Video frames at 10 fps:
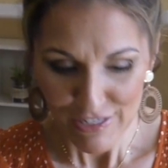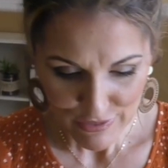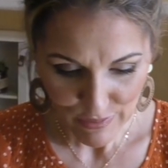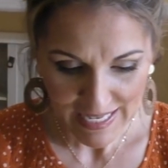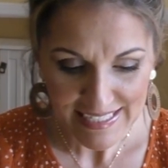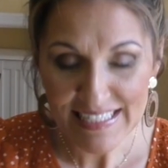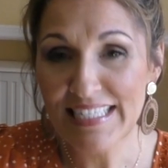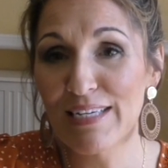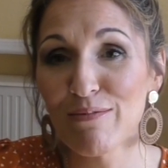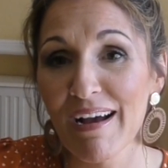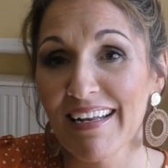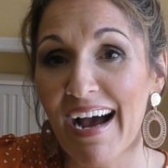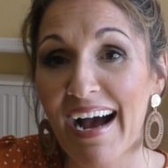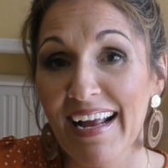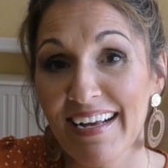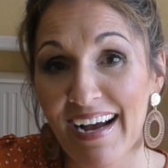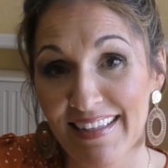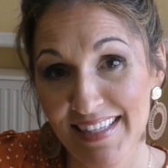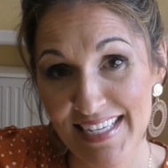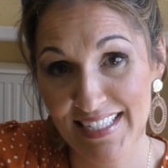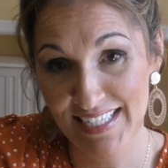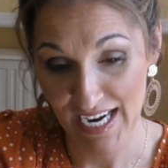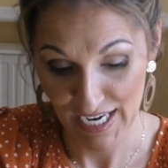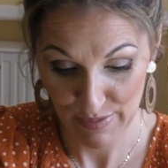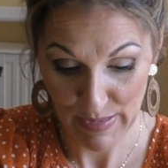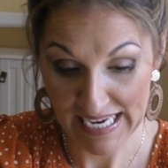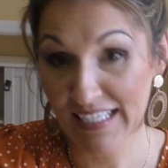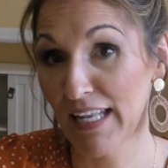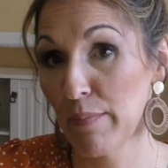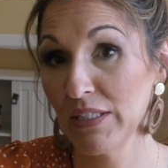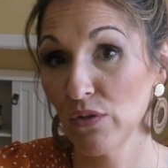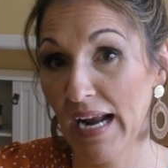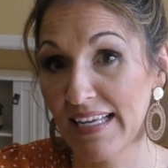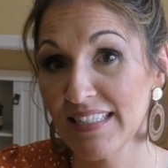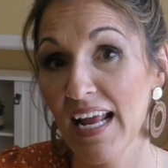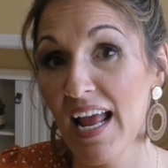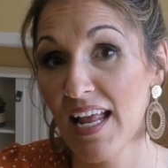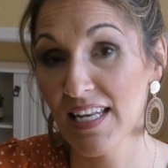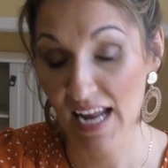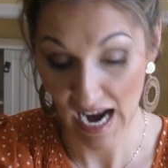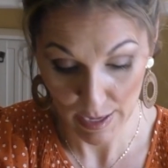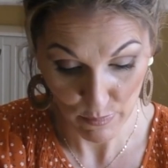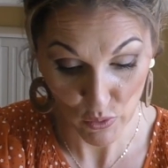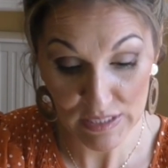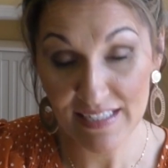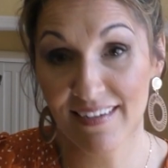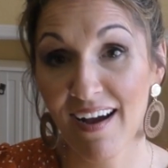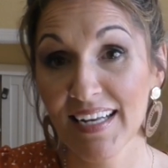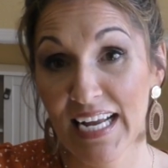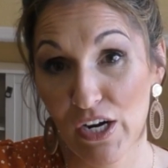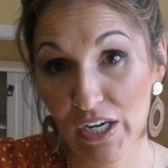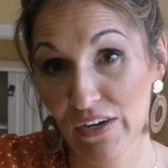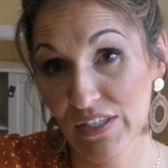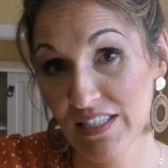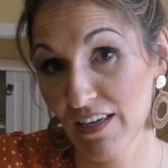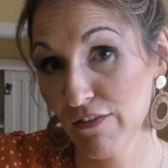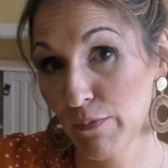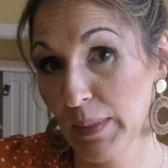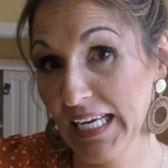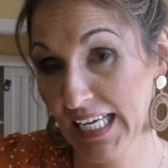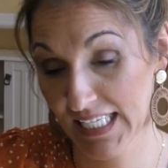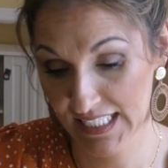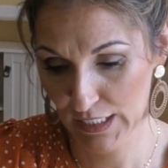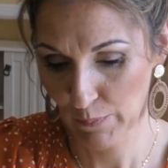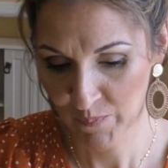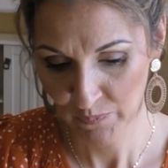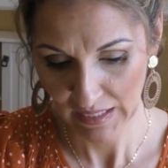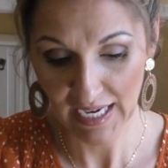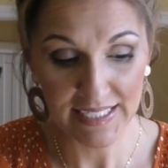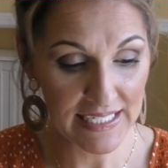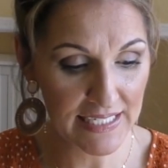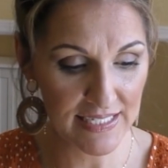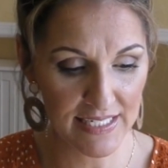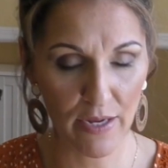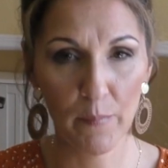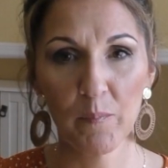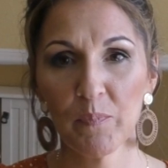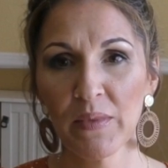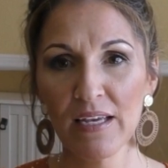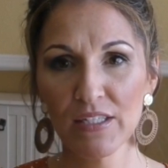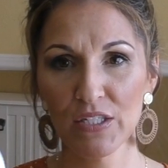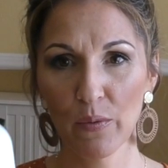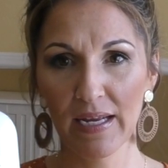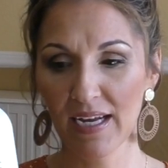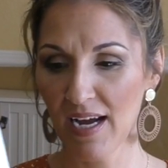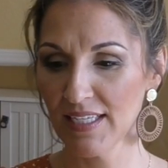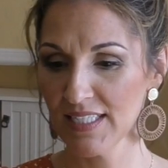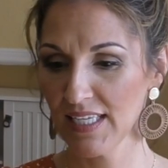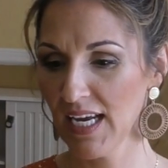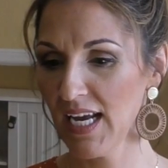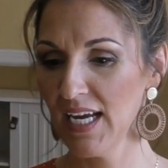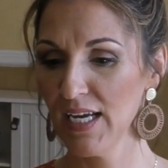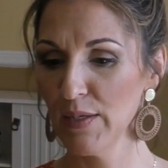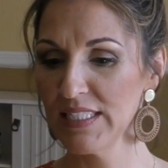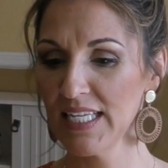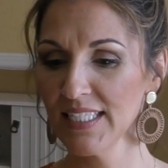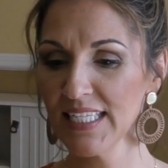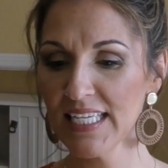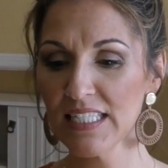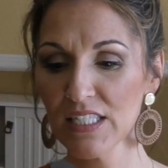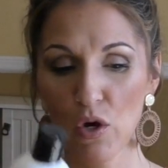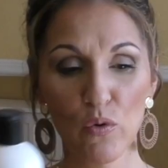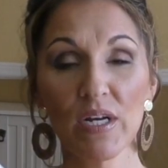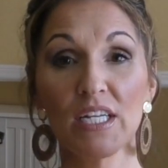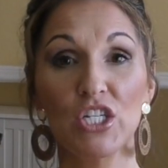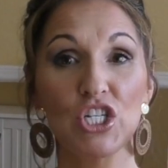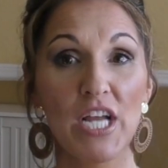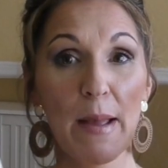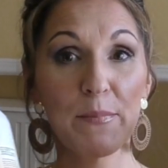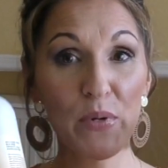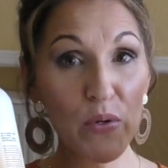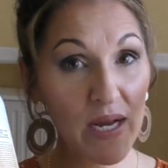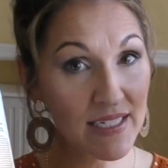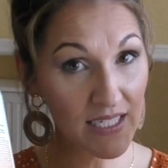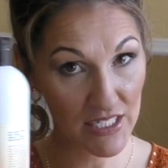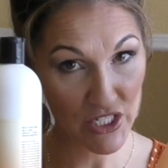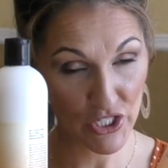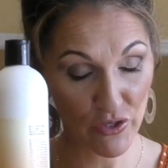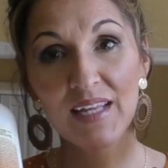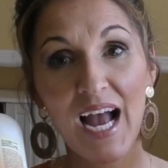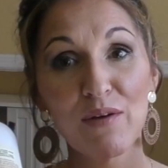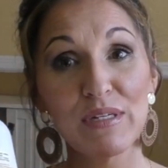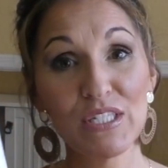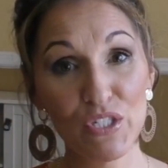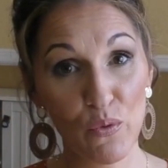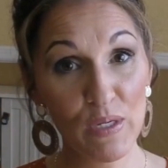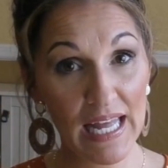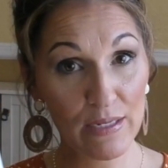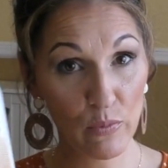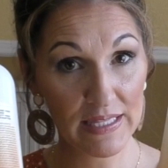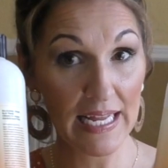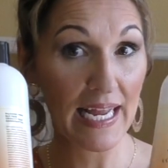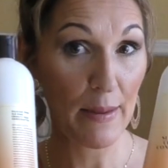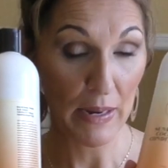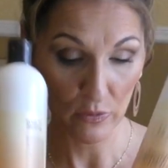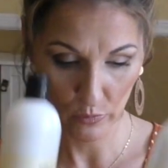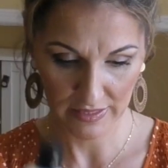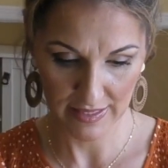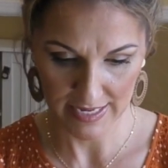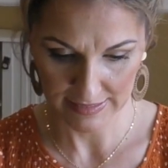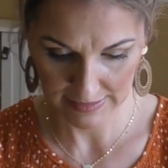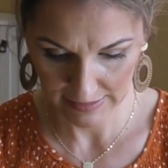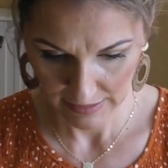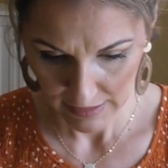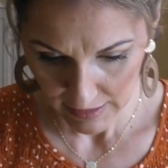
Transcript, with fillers: So let's see what I got this time in lemongrass. And I mostly got hair care stuff because I needed some. So I got uh, Sun Kiss Coconut Shampoo and Conditioner. I was so glad when they came out with this.